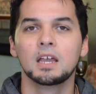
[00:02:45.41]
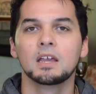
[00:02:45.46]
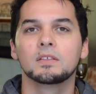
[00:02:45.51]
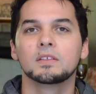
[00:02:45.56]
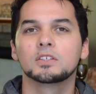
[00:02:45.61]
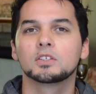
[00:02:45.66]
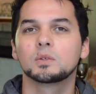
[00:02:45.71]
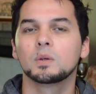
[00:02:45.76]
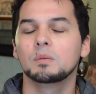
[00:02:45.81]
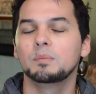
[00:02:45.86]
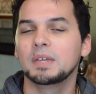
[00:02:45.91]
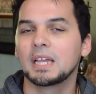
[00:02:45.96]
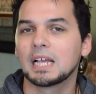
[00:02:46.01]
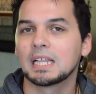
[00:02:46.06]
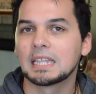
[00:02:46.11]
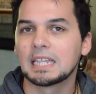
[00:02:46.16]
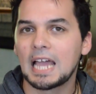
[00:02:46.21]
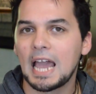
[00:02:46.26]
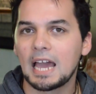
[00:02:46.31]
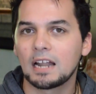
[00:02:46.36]
This could be a
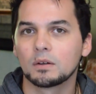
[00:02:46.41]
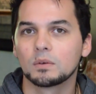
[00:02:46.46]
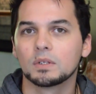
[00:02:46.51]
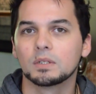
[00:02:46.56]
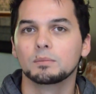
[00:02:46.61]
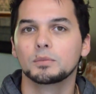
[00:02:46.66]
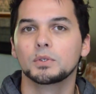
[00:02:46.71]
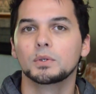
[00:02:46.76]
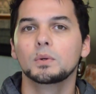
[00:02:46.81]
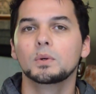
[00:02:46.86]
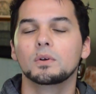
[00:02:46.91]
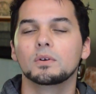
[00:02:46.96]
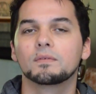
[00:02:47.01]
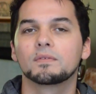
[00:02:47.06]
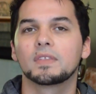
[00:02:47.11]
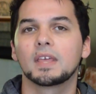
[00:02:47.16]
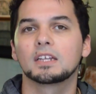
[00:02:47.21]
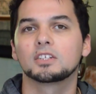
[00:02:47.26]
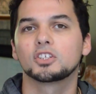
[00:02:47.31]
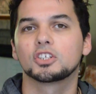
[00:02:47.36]
lateral
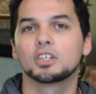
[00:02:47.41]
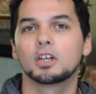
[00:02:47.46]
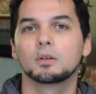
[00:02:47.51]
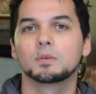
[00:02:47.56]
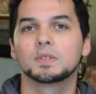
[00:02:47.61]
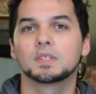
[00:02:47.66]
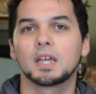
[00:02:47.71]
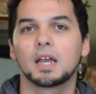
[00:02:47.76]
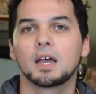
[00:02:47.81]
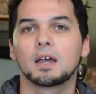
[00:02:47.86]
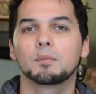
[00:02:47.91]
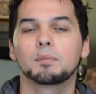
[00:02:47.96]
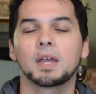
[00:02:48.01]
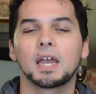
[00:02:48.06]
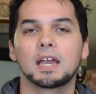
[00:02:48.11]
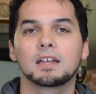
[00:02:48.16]
move that shows up